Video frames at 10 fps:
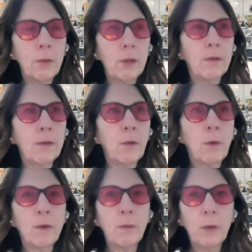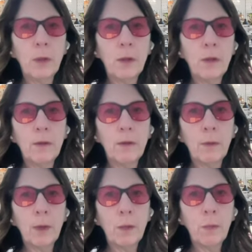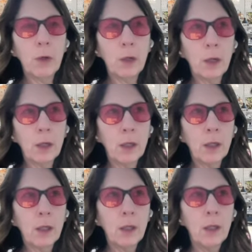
because I wasn't willing to do any work